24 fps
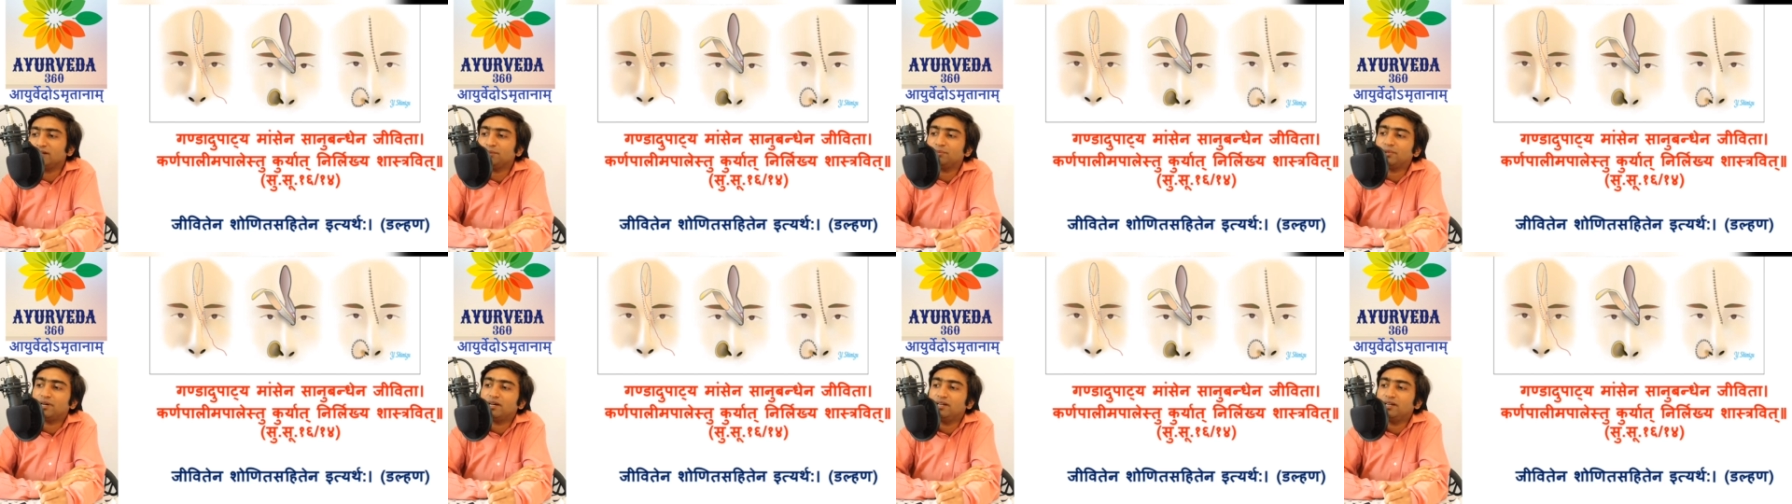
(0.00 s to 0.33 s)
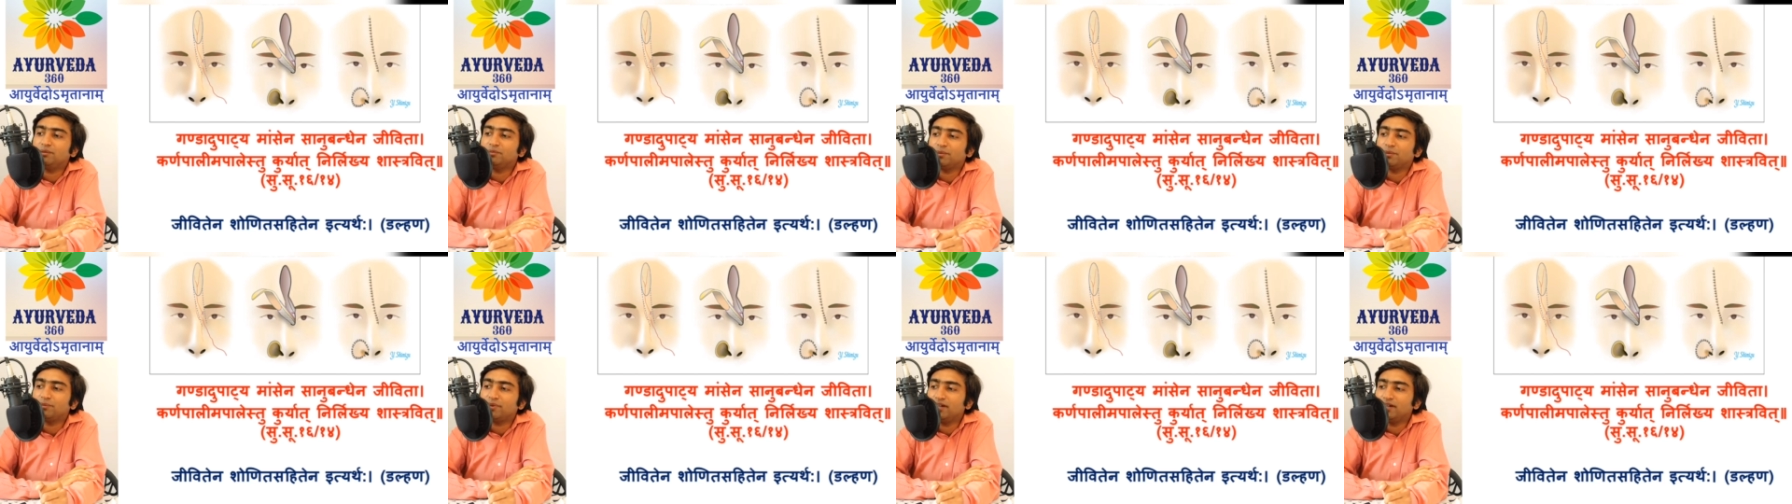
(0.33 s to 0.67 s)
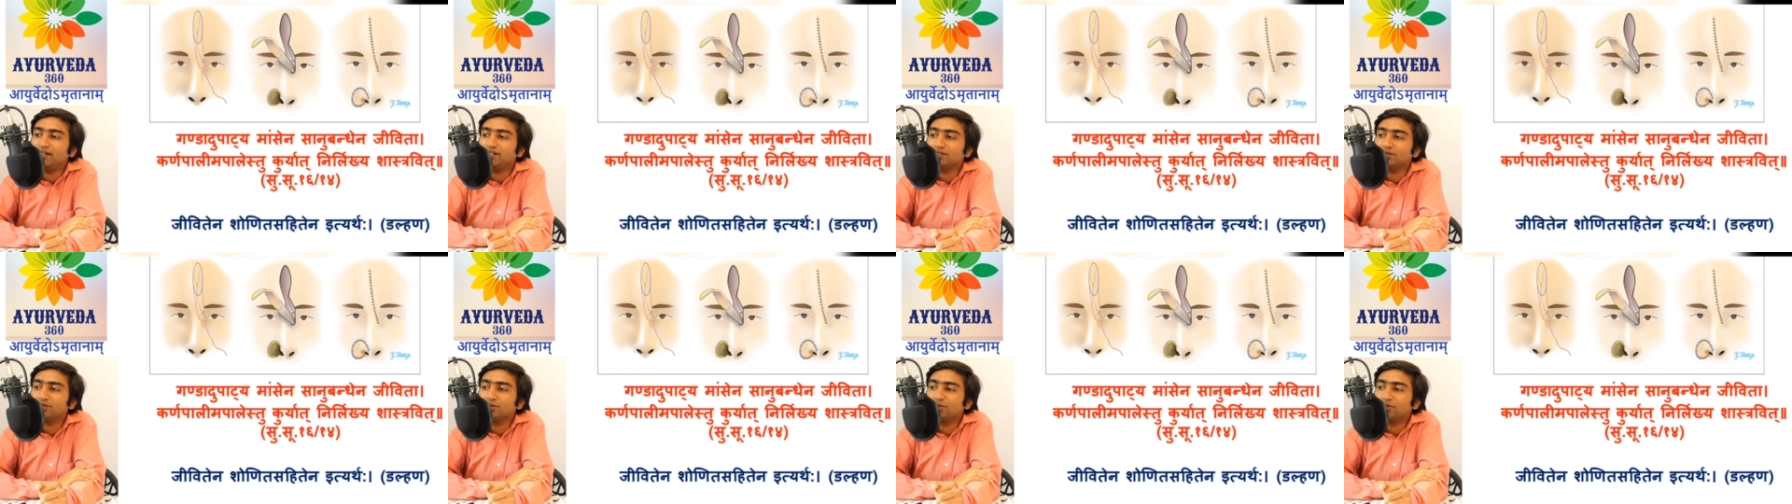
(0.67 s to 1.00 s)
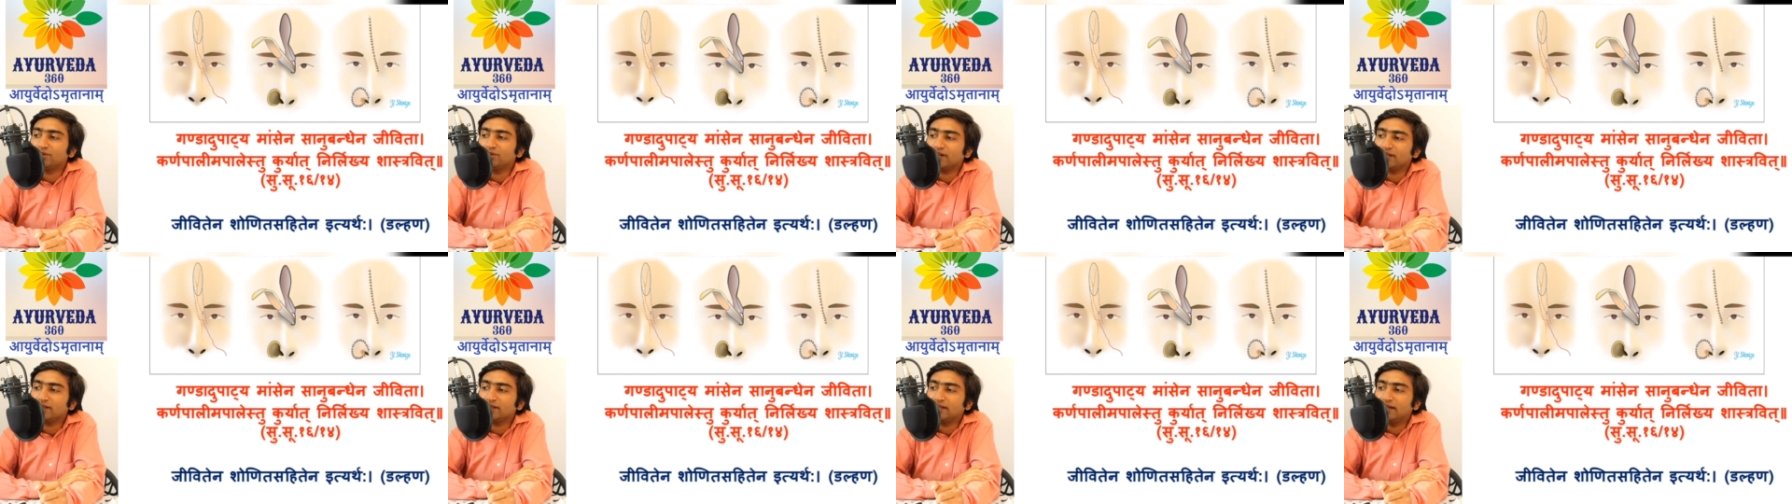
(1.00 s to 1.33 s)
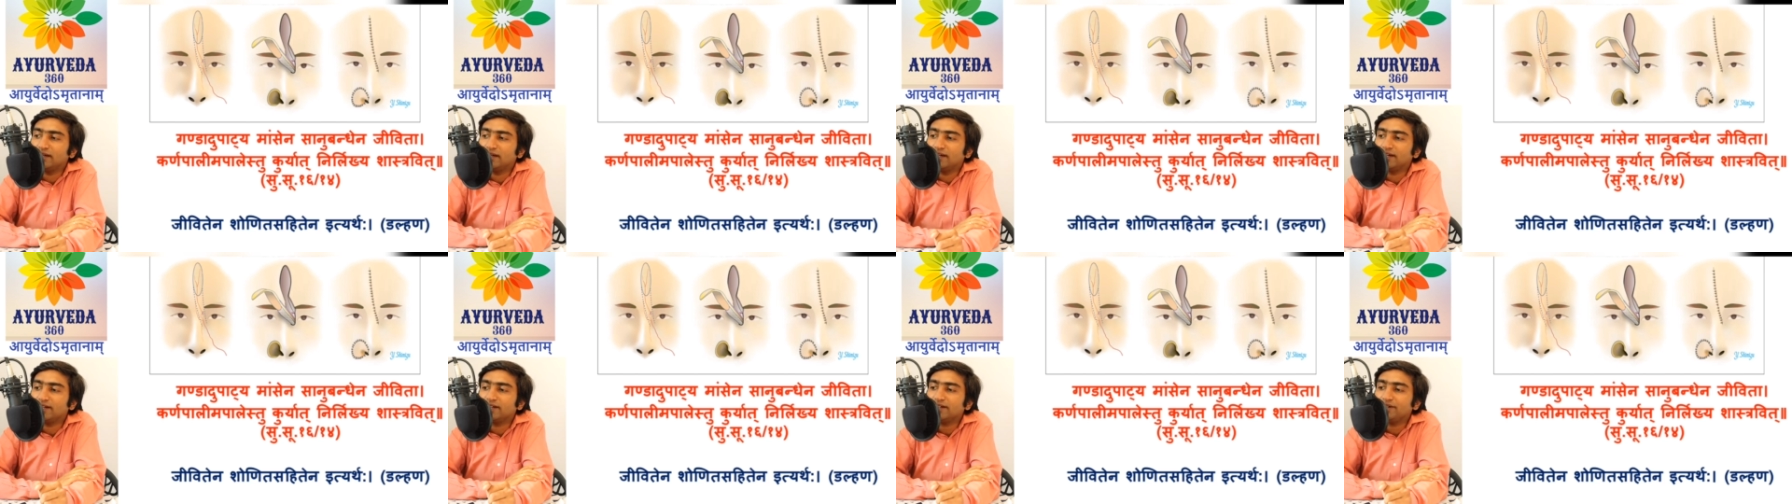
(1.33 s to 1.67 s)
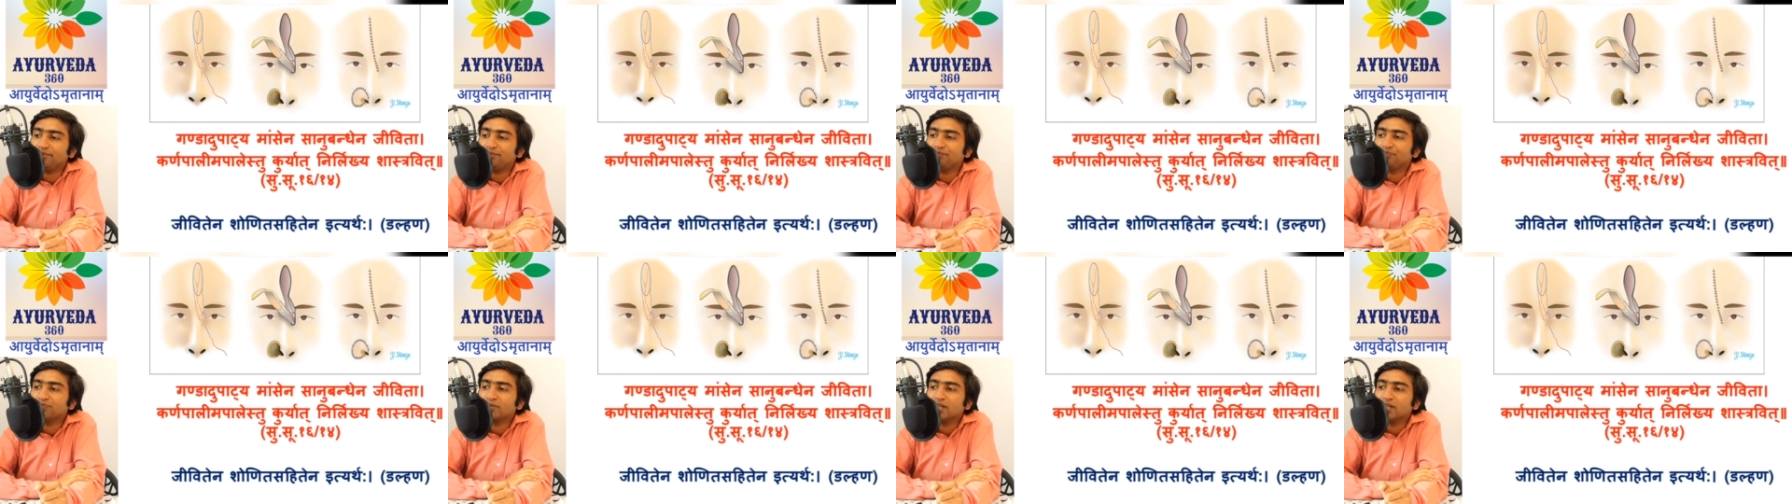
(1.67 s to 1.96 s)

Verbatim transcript: pali Apalestu Kuryat Nirlekya